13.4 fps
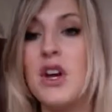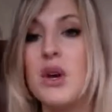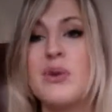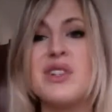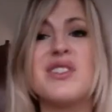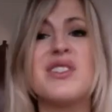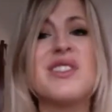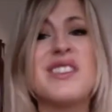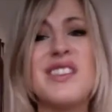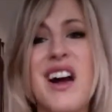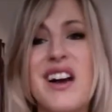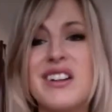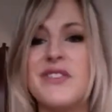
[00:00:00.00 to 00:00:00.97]
which
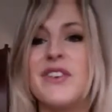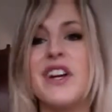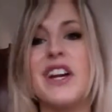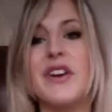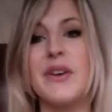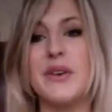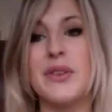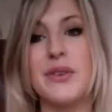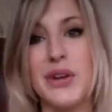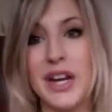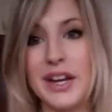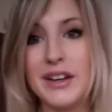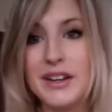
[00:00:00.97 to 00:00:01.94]
sucked for Hero
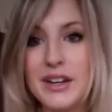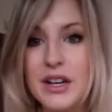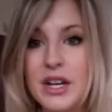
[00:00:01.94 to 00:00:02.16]
3.